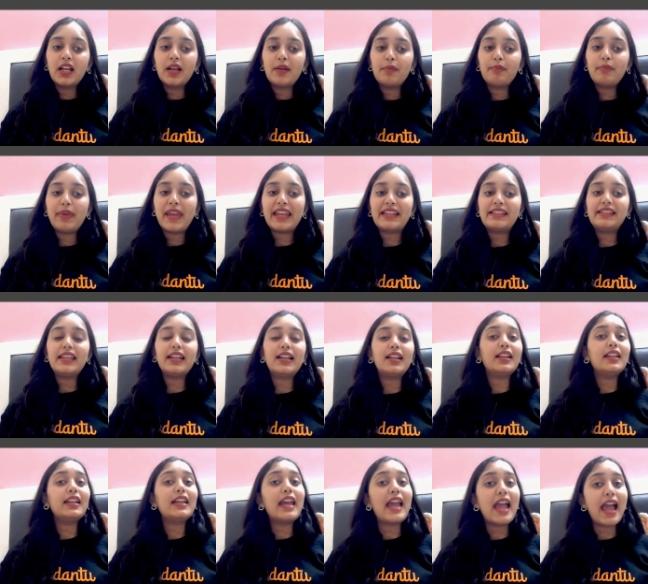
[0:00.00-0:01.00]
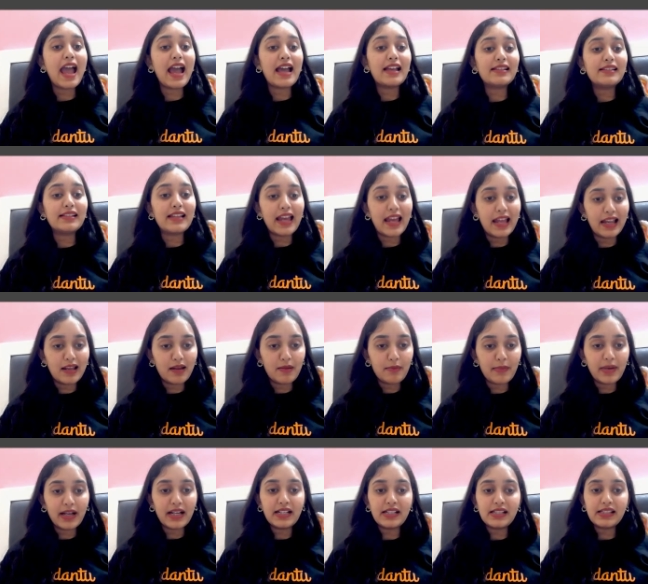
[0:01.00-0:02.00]
basically has
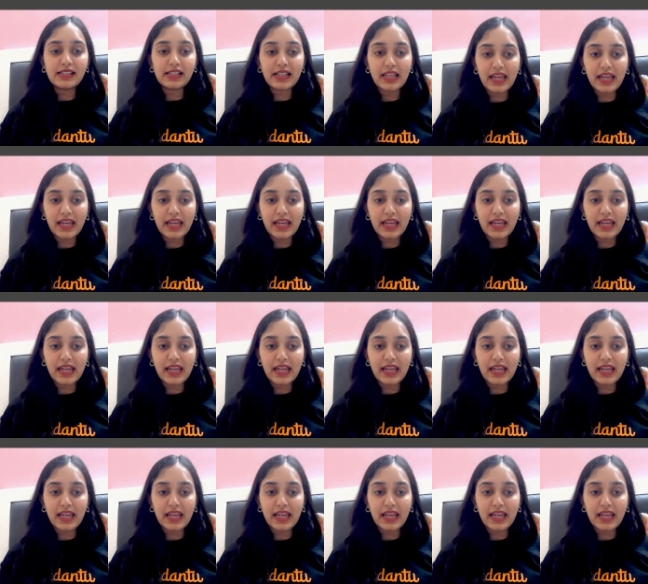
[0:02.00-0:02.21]
elements